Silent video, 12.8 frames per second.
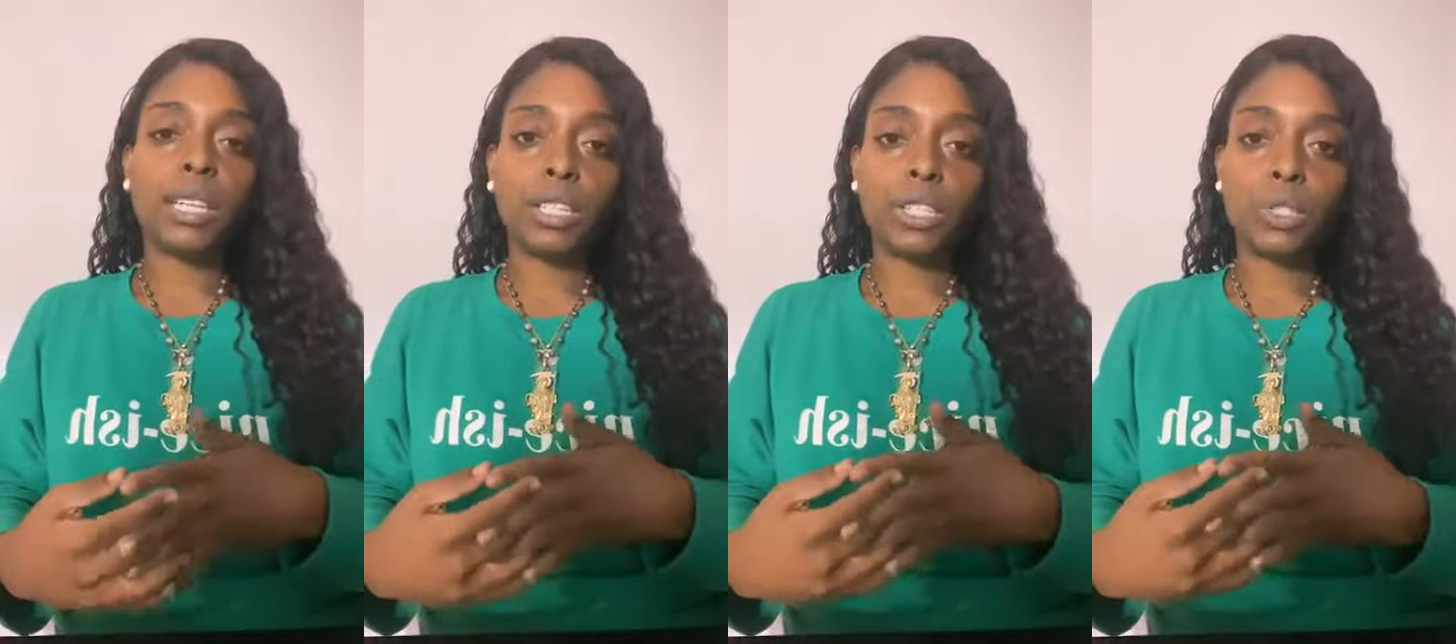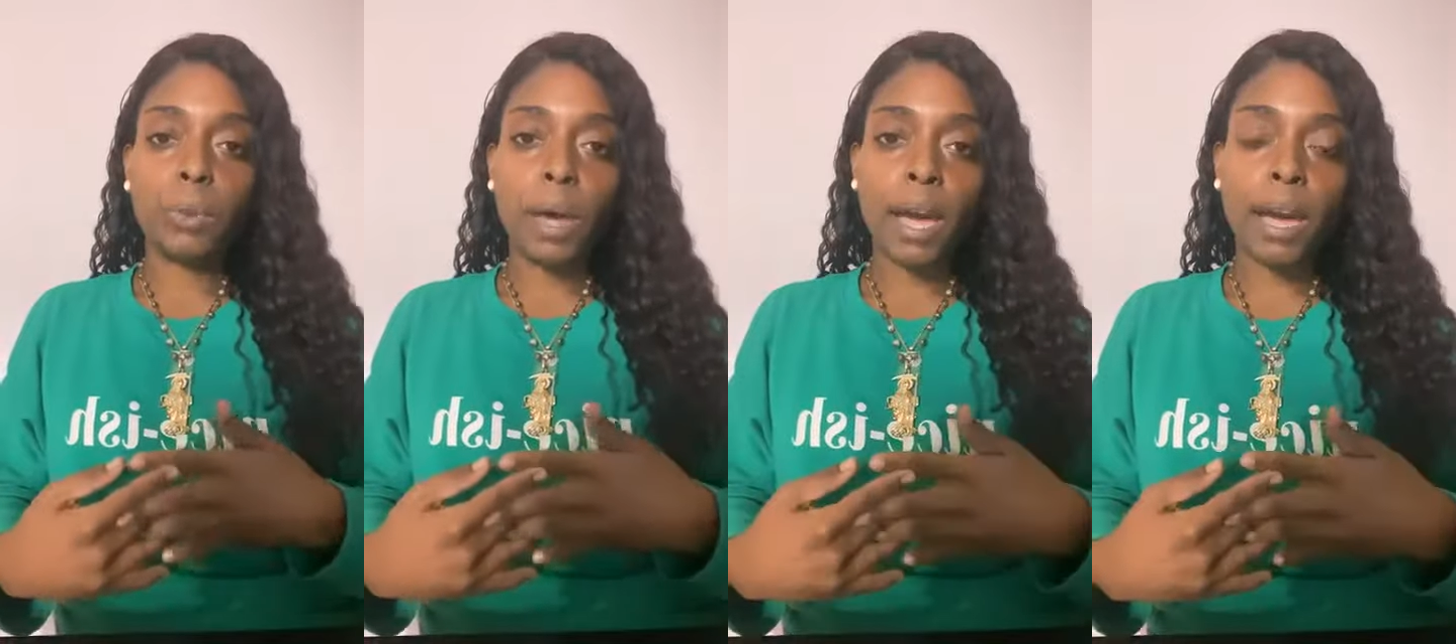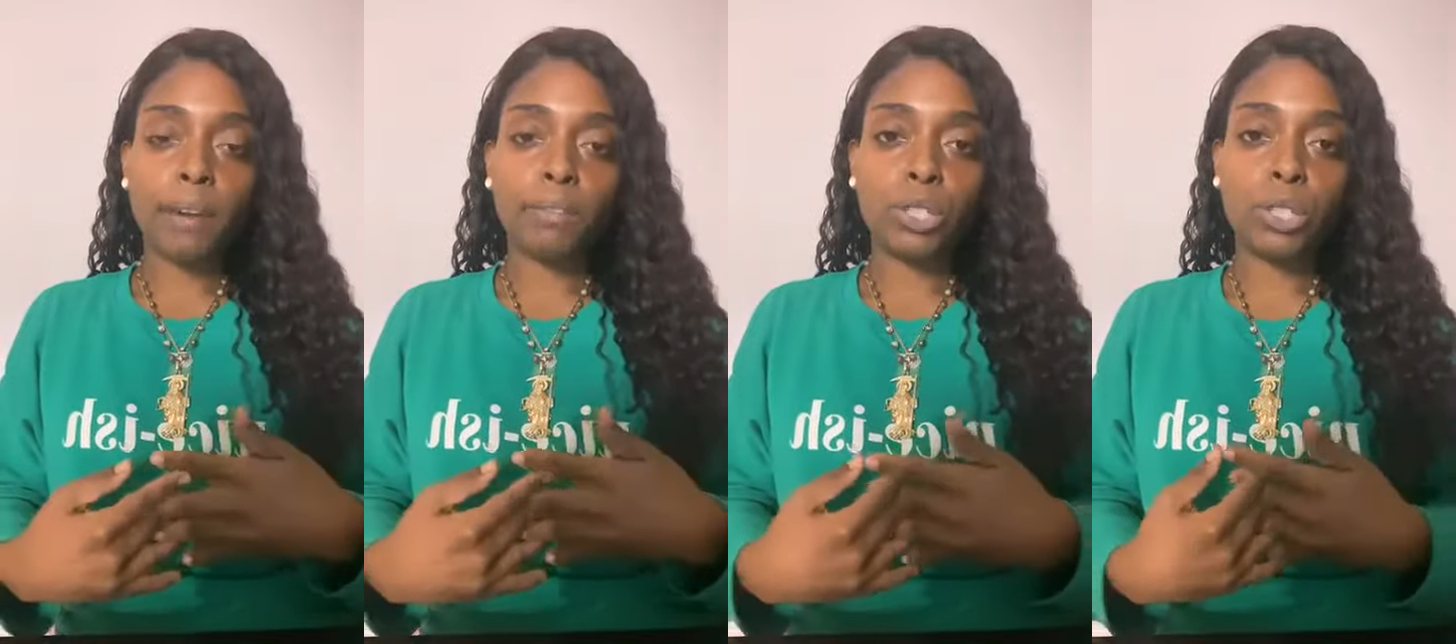that you
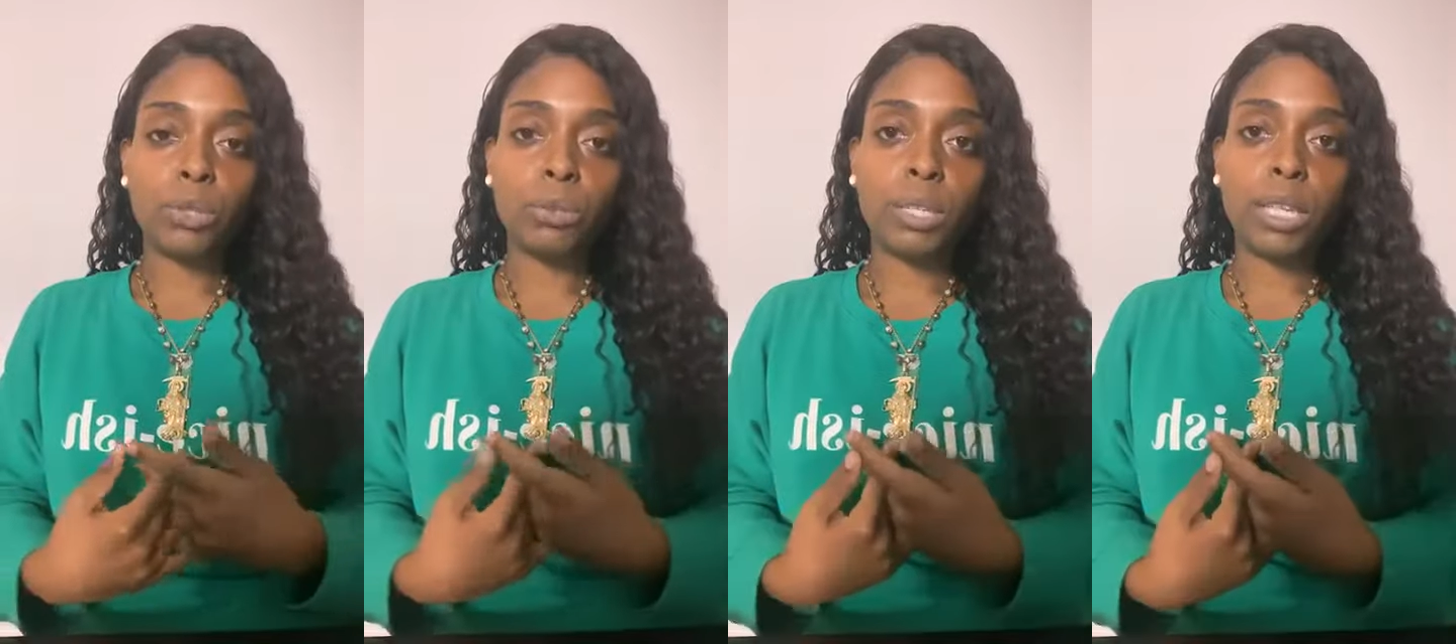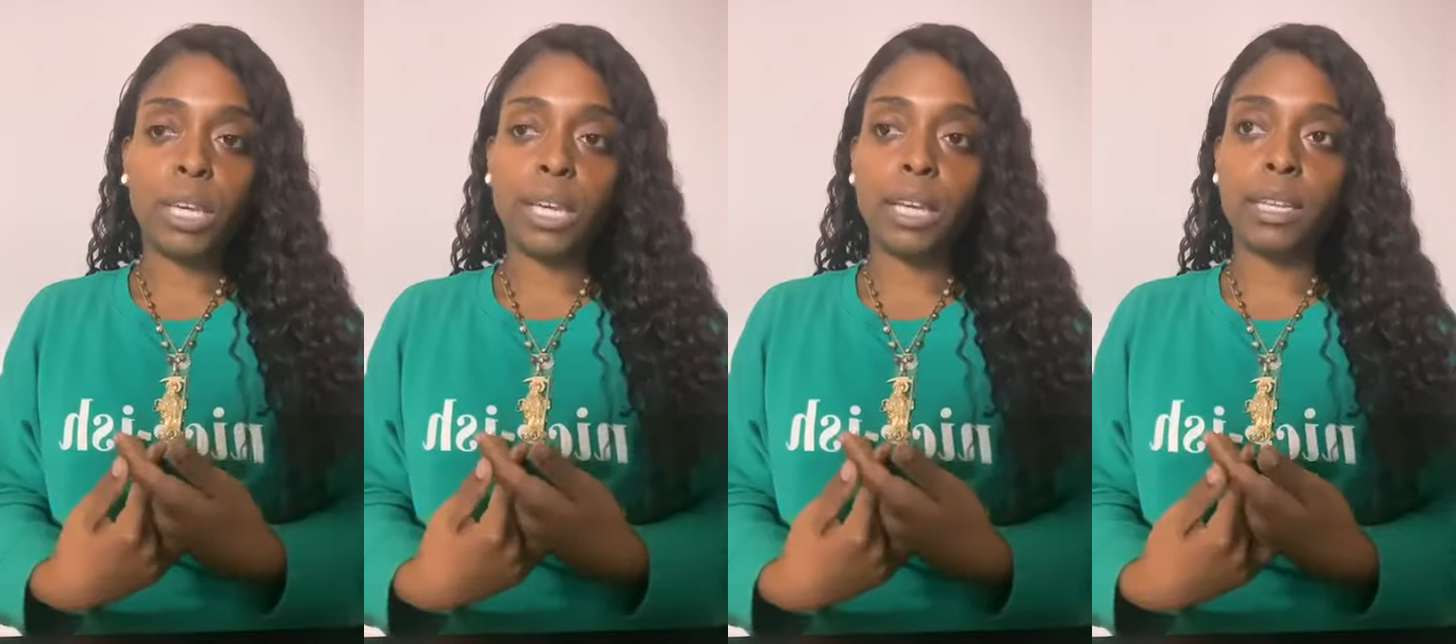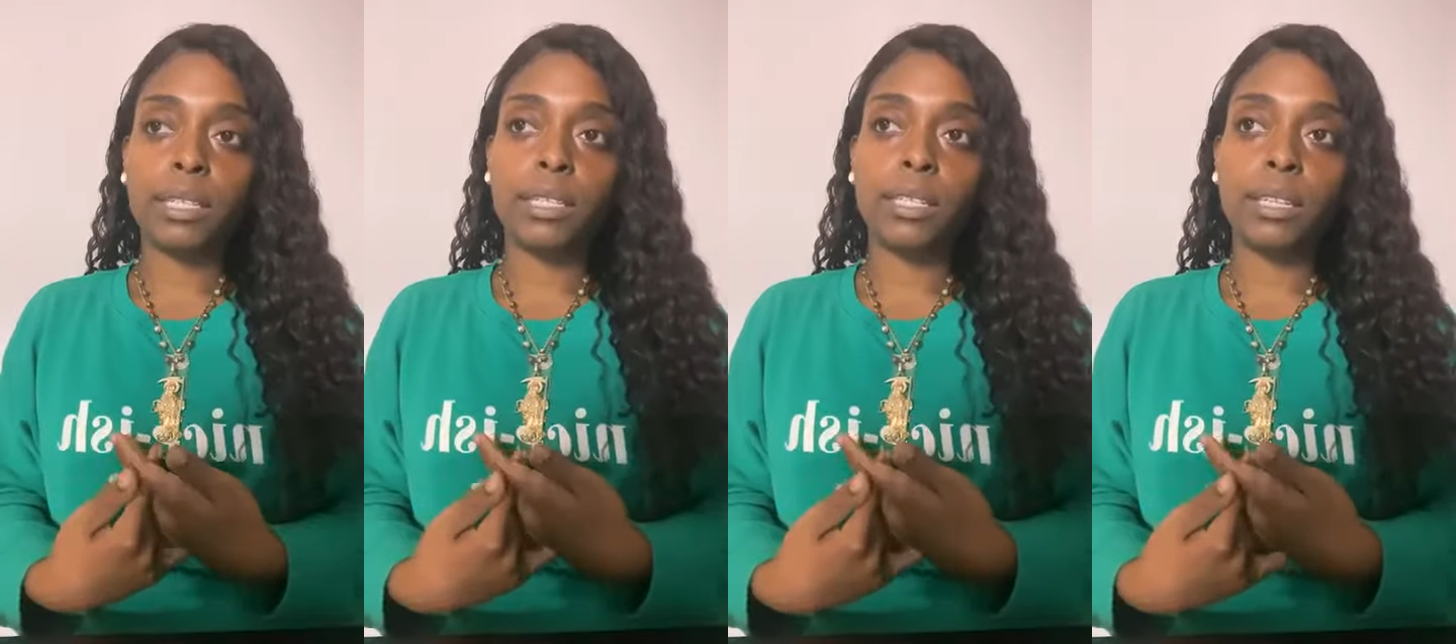have to
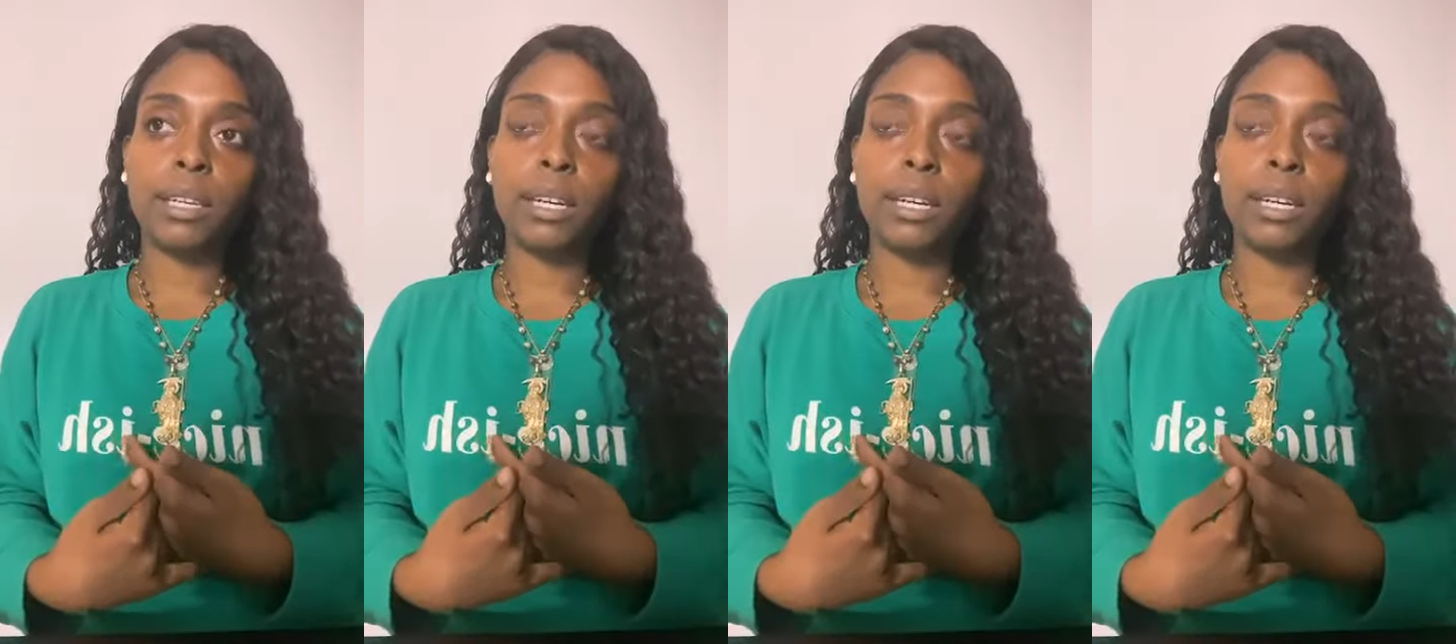get